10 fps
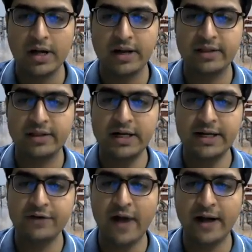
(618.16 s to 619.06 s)

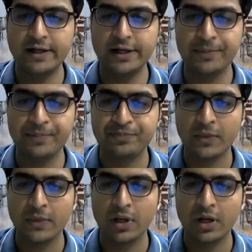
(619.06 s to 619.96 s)
resulting vector
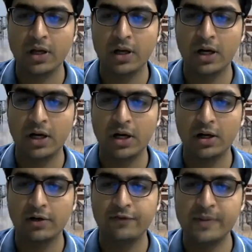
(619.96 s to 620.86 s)

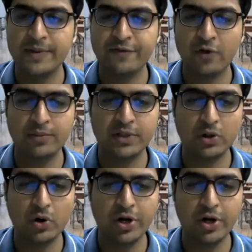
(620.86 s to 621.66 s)
will be from the